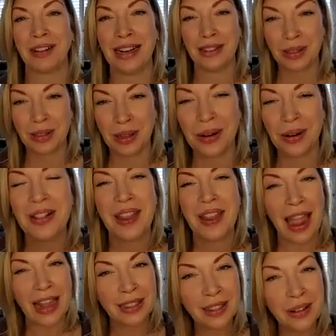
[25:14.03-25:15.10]
Right. So
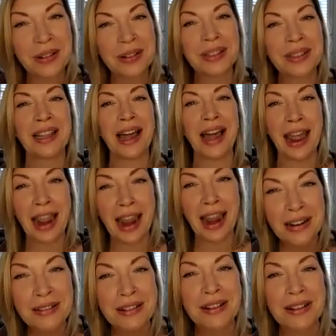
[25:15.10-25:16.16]
I learned a lot.
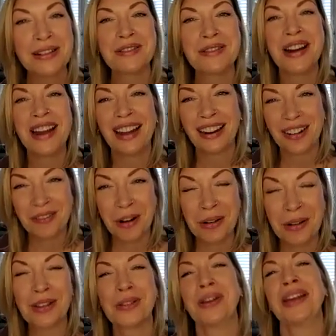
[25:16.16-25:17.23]
I grew. I
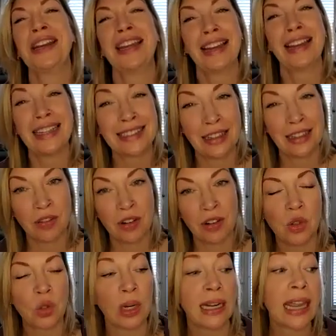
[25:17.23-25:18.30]
wrote the training. I
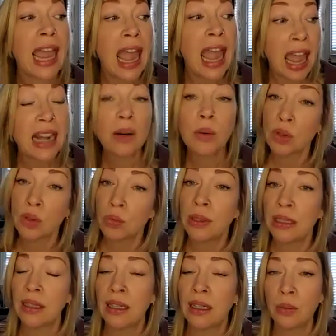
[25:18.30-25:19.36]
delivered the training, and it
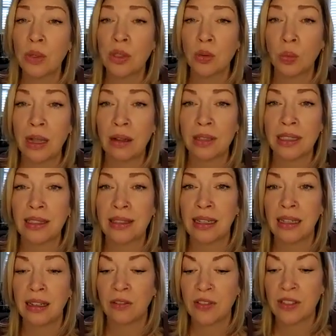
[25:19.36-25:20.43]
was well
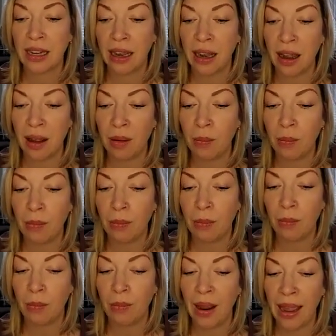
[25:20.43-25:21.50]
received. And
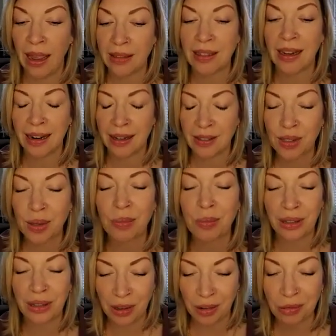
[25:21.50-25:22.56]
I got
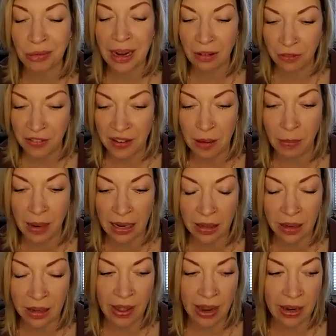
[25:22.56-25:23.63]
some really great
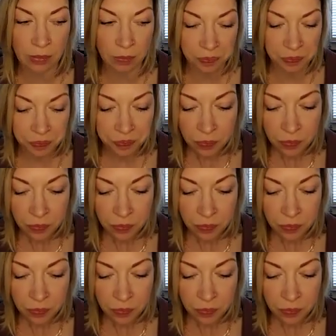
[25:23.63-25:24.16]
feedback on that.